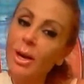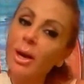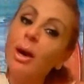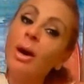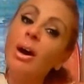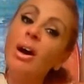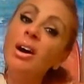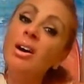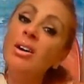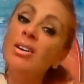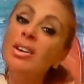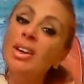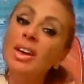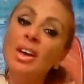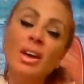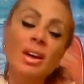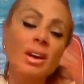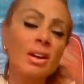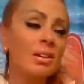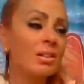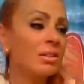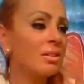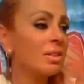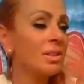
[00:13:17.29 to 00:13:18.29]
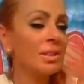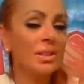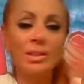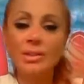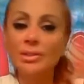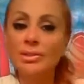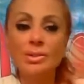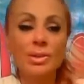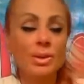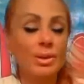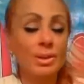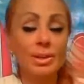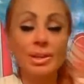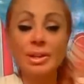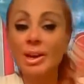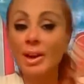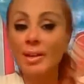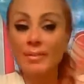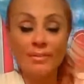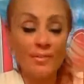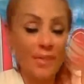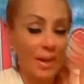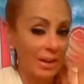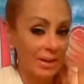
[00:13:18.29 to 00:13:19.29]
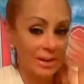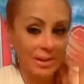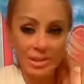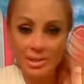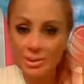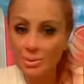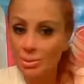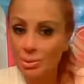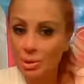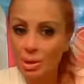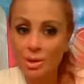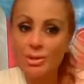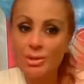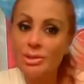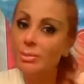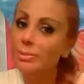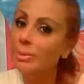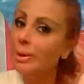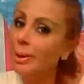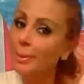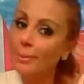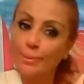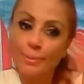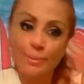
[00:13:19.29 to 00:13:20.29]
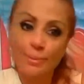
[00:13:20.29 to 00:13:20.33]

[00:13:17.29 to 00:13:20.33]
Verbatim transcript: oh, yeah, oh, I don't know. And then I find it somewhere else. I'm like,